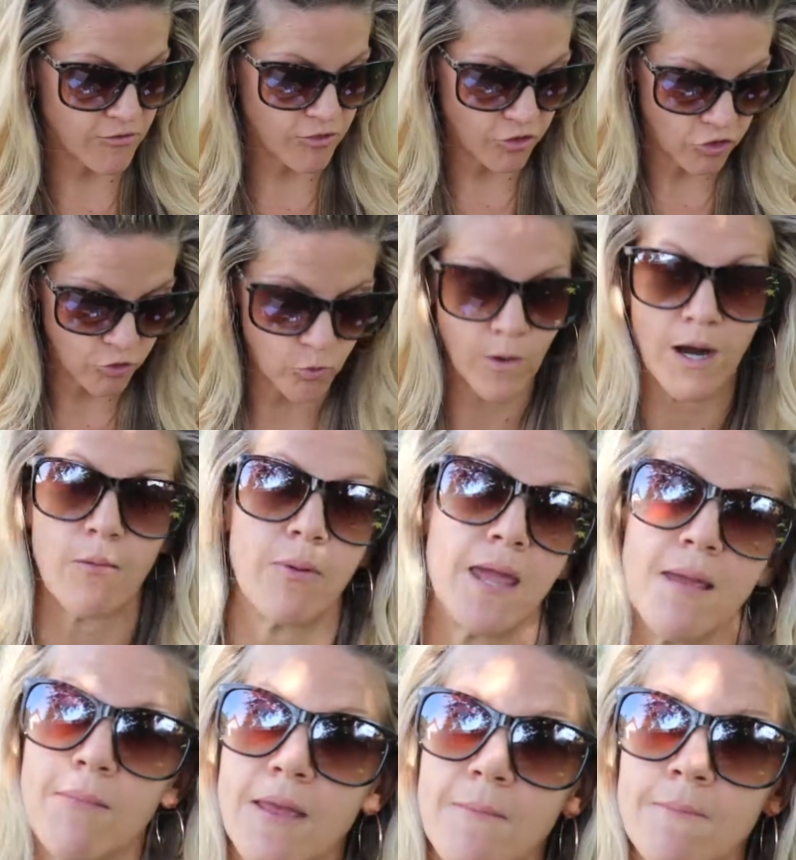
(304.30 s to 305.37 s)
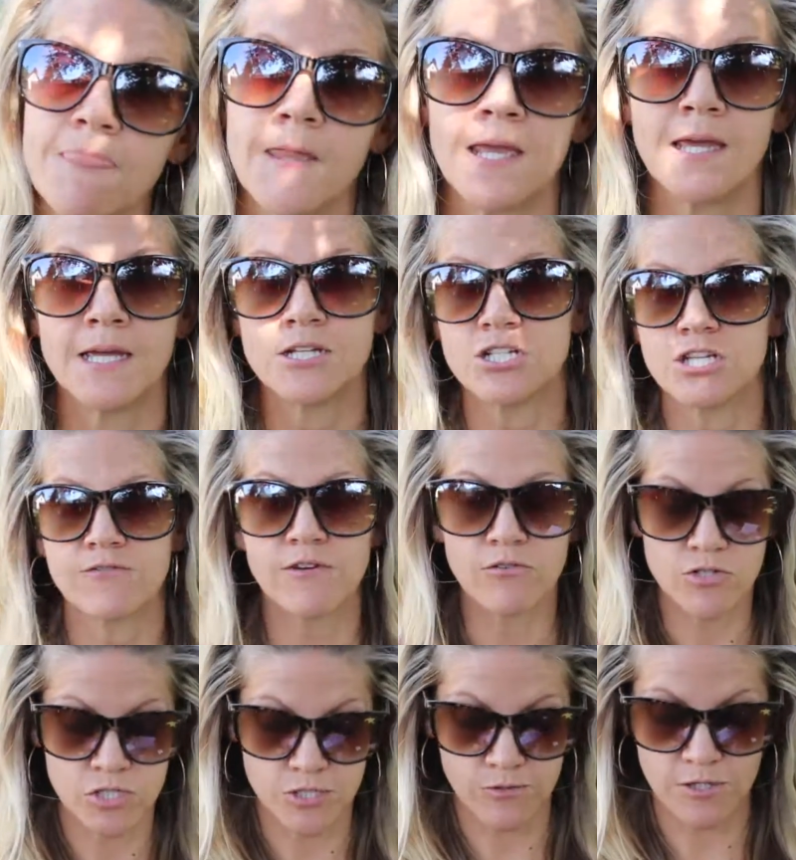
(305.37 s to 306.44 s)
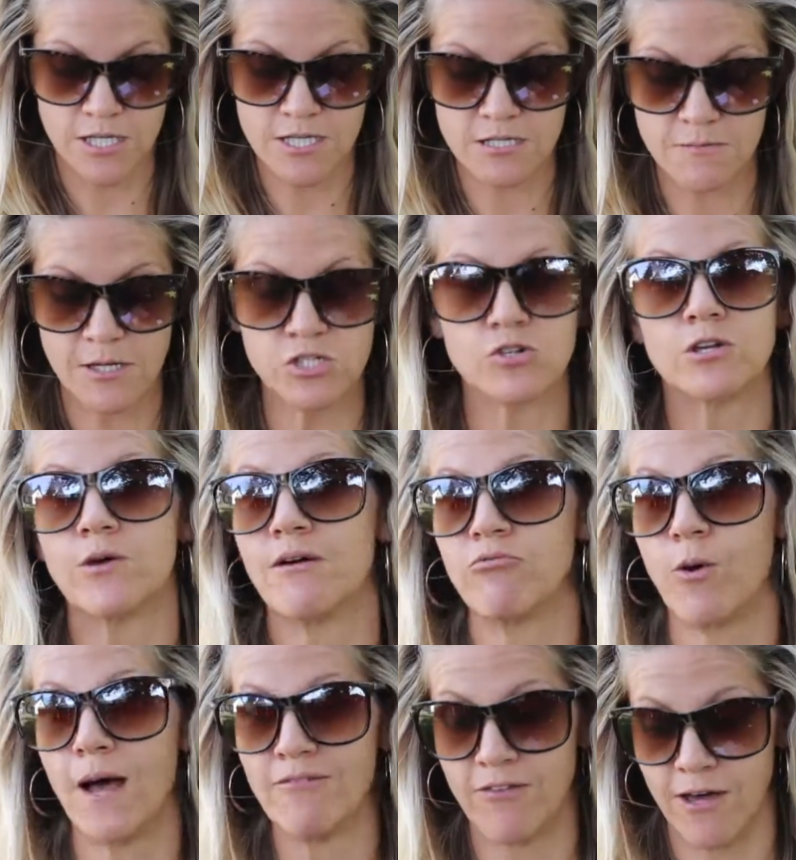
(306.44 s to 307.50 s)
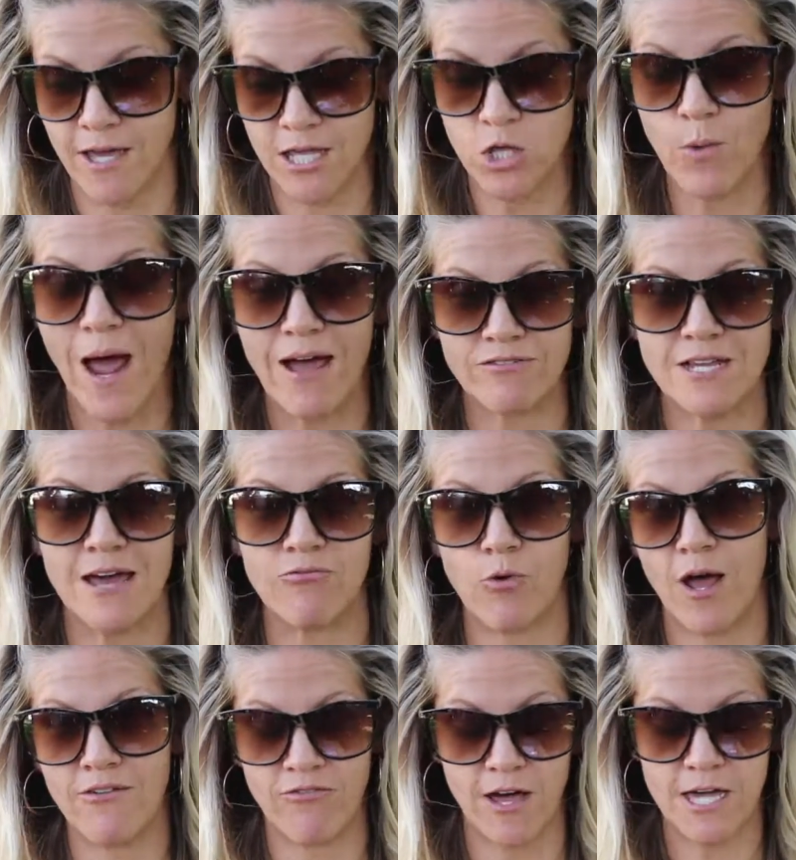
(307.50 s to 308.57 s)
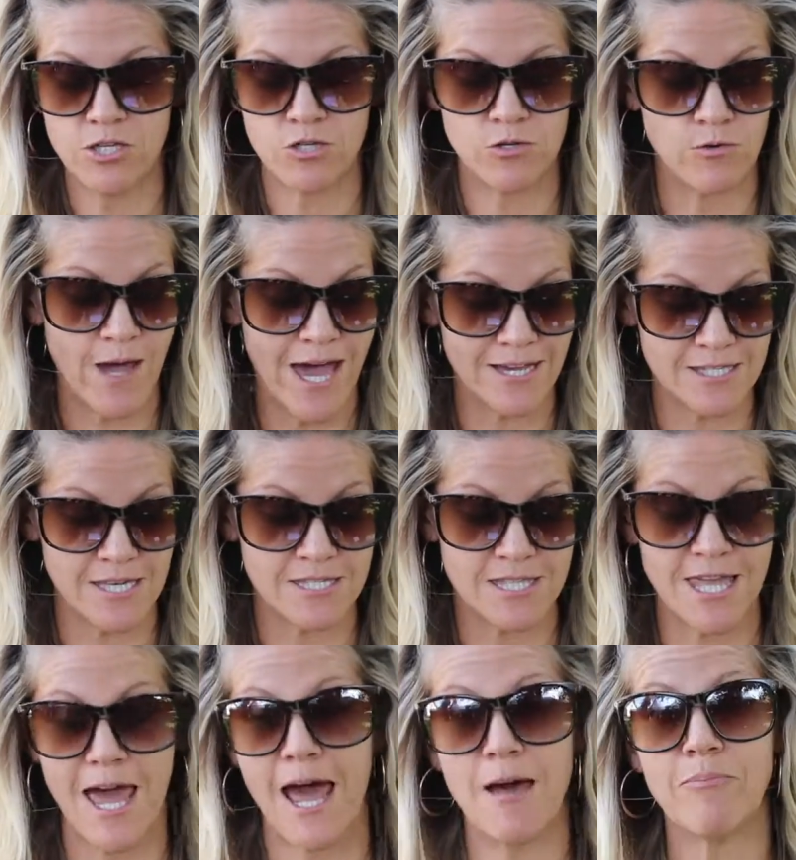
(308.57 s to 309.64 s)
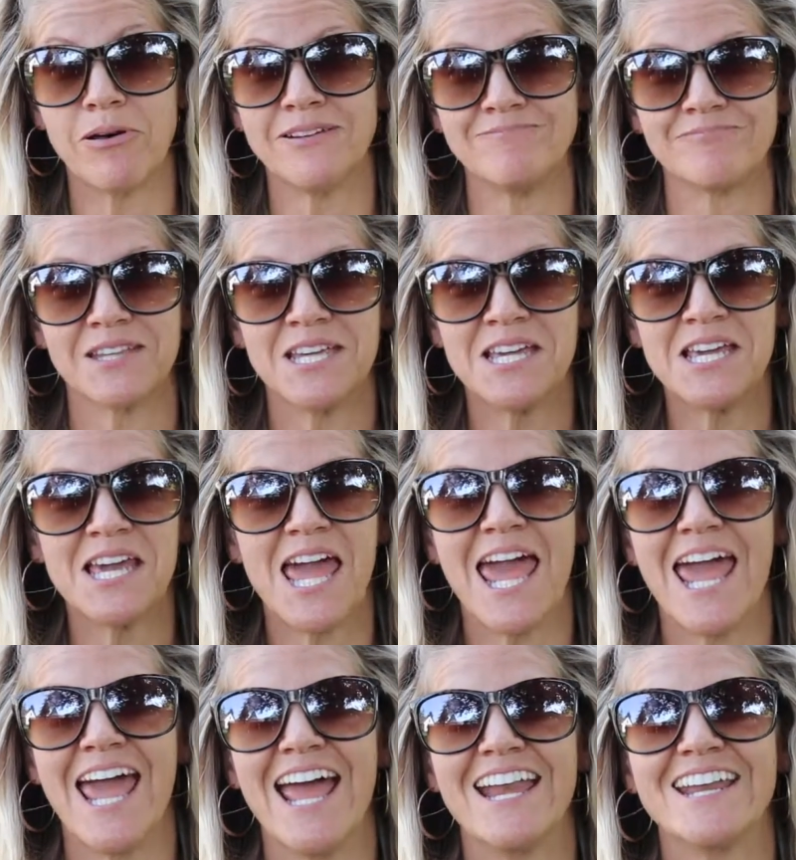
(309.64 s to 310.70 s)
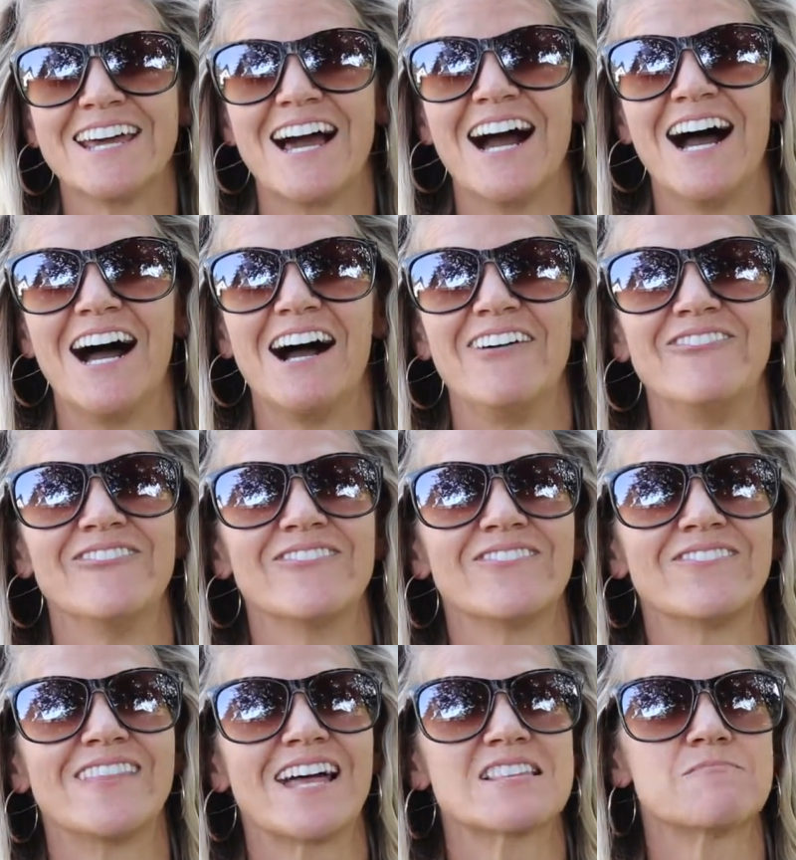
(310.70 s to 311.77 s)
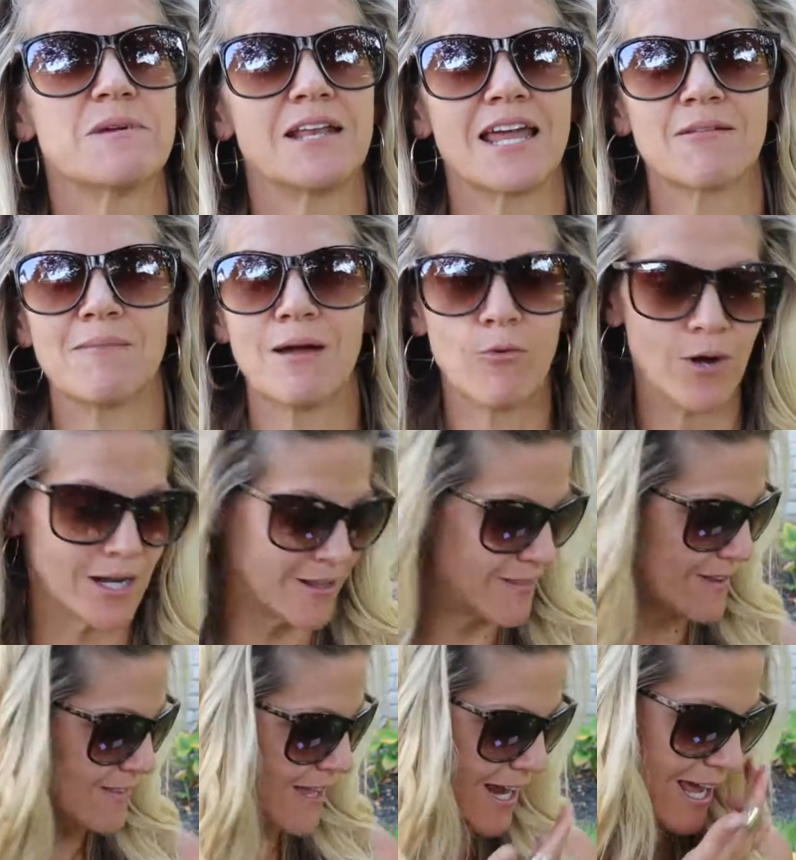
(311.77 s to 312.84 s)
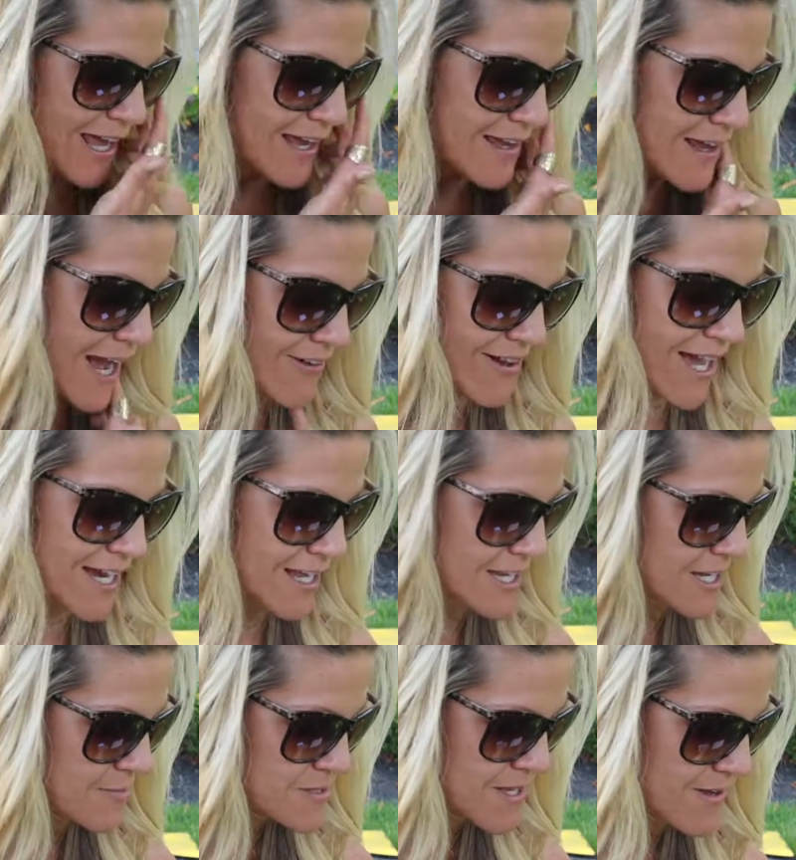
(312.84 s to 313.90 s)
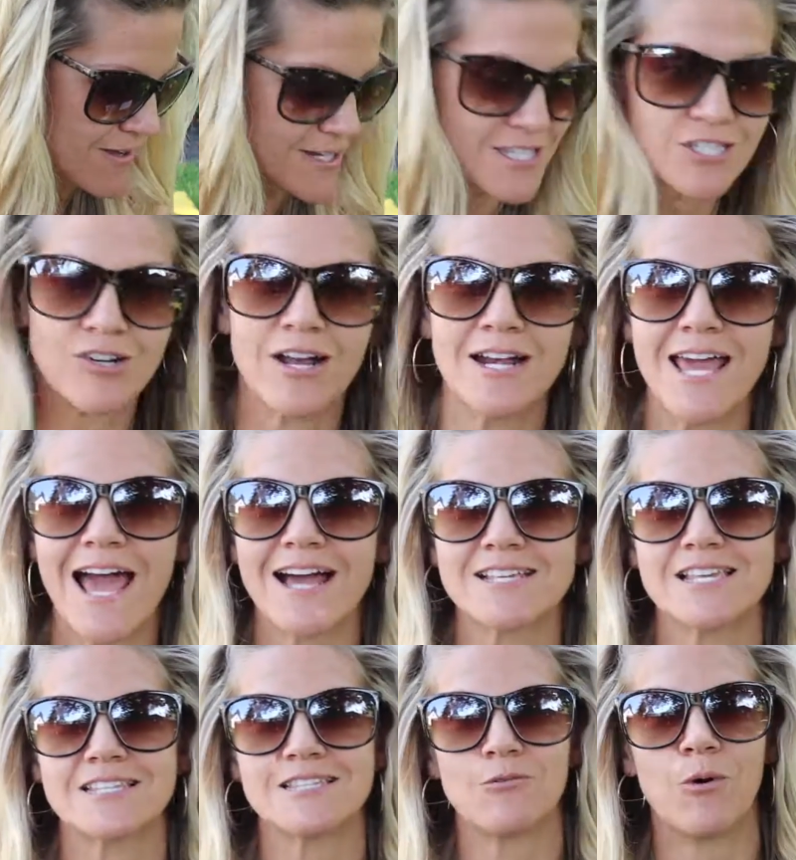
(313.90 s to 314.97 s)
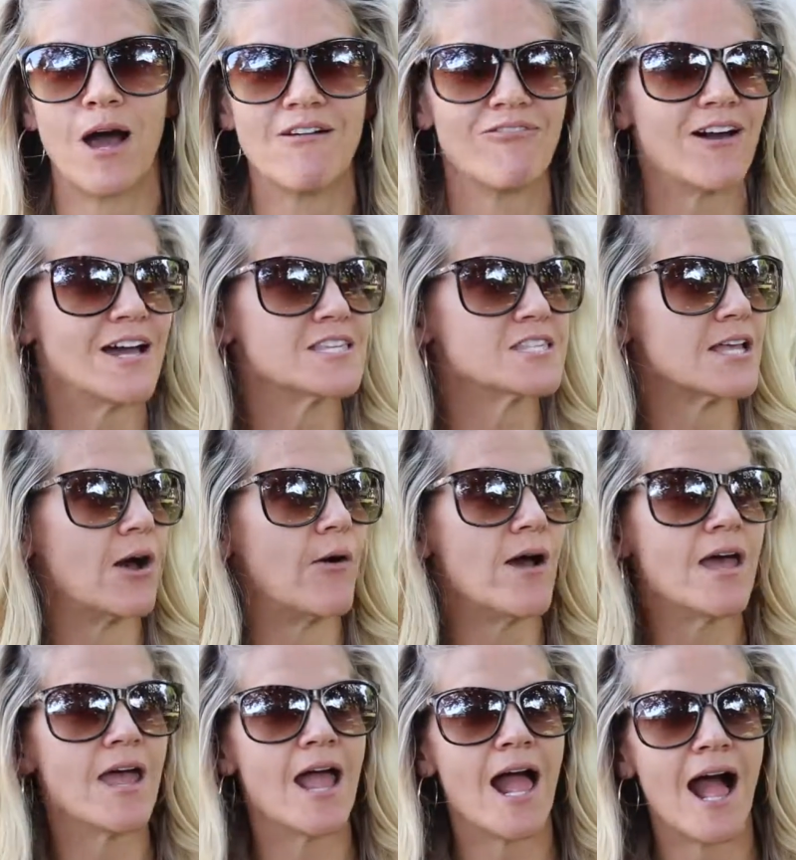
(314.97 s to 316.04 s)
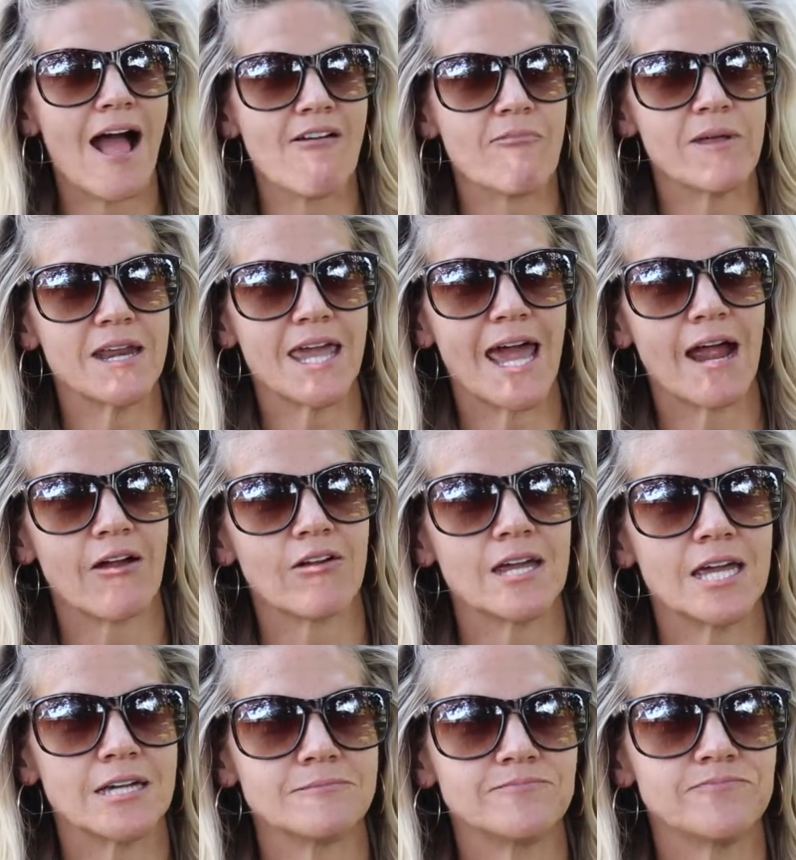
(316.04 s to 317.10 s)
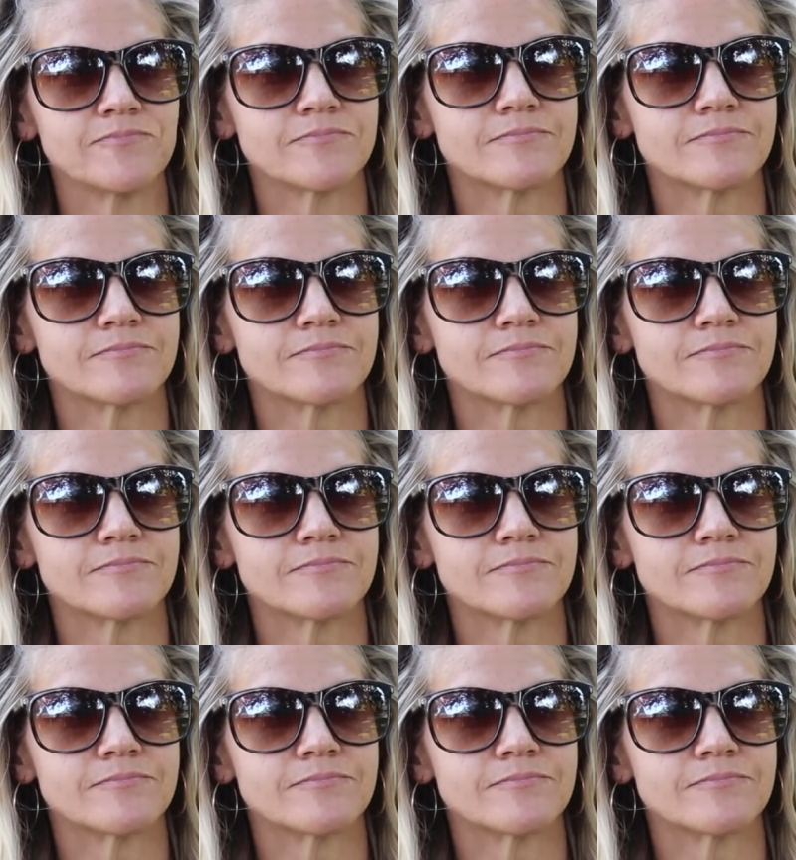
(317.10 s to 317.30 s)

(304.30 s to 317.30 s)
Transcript: for the Square payment, just if you ever do this, make sure you have Wi-Fi. You have to have Wi-Fi to access the app. And um, that's been like my one thing that I have had hiccups on, is trying to access the Wi-Fi. So I've been carrying